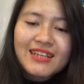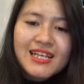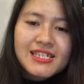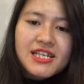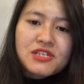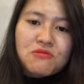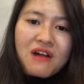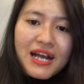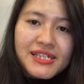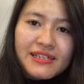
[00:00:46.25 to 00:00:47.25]
is this
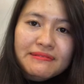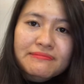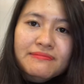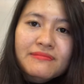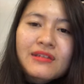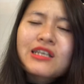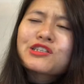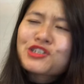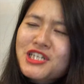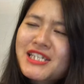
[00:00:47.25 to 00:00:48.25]
right?
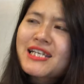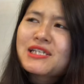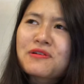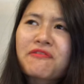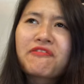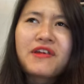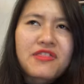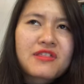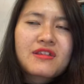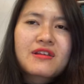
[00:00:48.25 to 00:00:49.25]
Just need to feed,
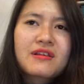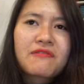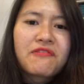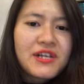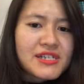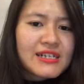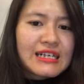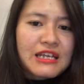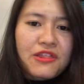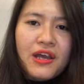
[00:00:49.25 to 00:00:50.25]
feed
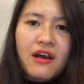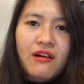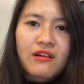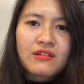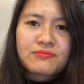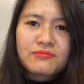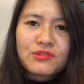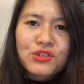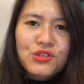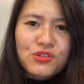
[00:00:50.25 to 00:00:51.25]
their
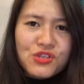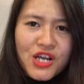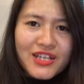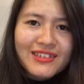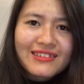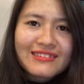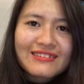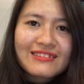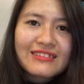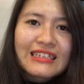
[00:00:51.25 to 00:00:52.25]
children.
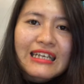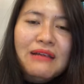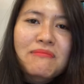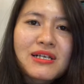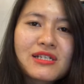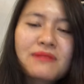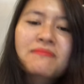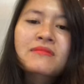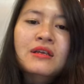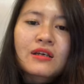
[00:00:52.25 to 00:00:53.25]
It means
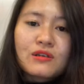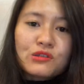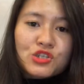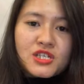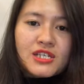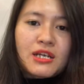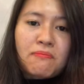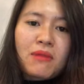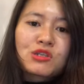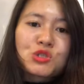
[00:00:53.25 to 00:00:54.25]
you just
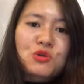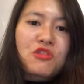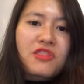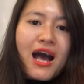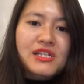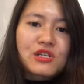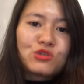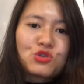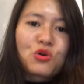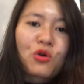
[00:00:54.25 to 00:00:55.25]
need to make sure that
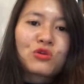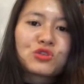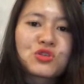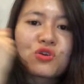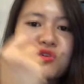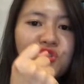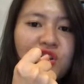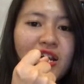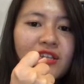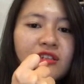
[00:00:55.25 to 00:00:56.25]
your
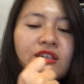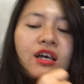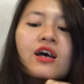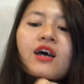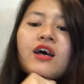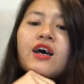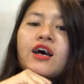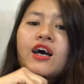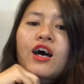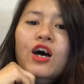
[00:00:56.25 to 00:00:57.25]
children
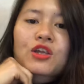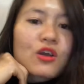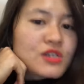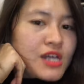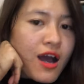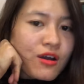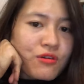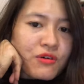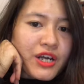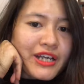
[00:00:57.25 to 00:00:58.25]
are not
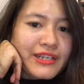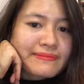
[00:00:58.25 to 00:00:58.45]
hungry,